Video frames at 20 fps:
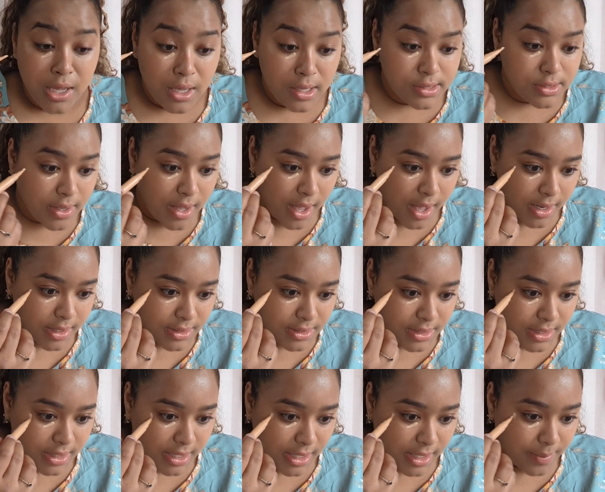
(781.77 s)
So I
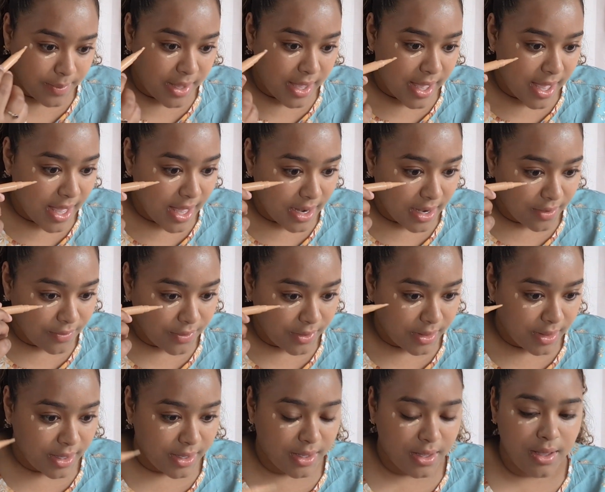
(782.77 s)
honestly, like, in my head I feel
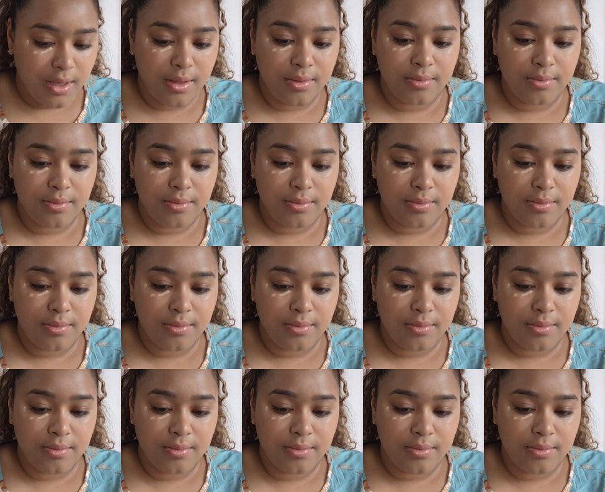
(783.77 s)
like